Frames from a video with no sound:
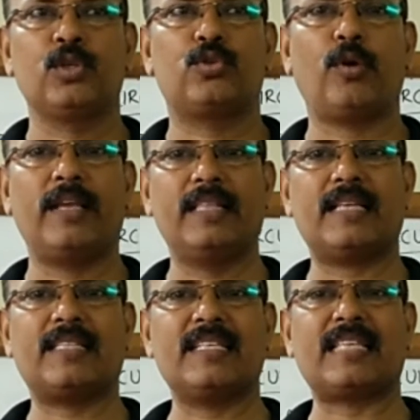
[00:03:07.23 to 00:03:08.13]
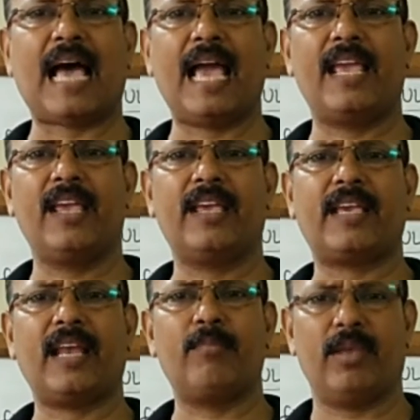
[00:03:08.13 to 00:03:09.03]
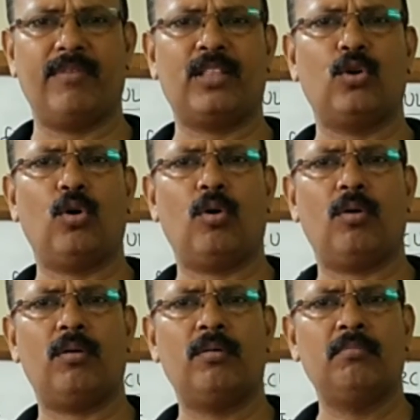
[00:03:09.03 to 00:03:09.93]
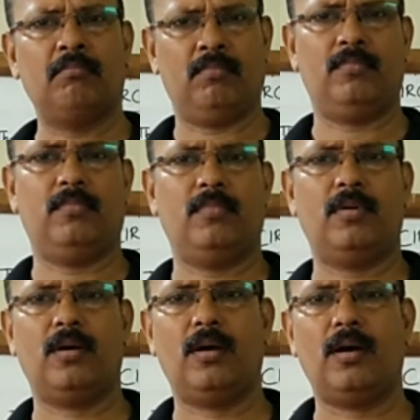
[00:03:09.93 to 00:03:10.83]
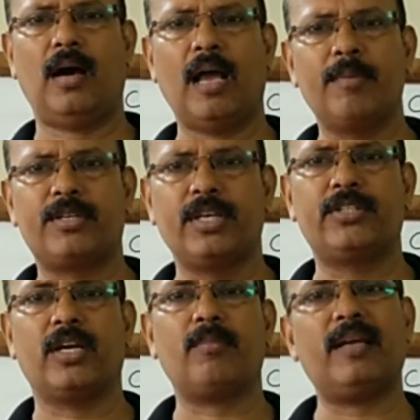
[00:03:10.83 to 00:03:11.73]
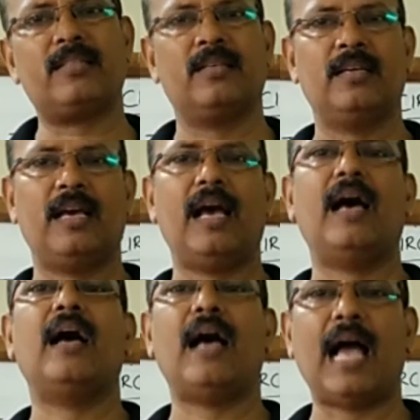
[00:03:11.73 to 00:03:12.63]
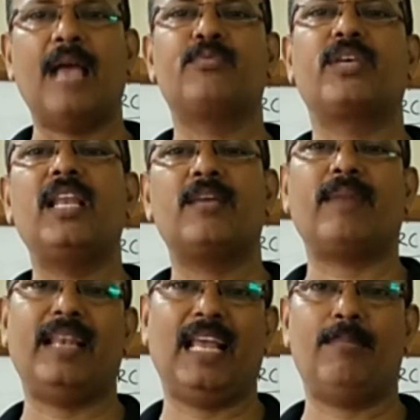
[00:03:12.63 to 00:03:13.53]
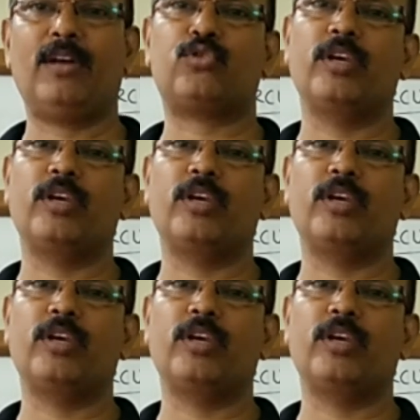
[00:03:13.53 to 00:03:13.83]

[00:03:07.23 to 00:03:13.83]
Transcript: So in that sense, I can be, even though I am a teacher, but I am selling my labor.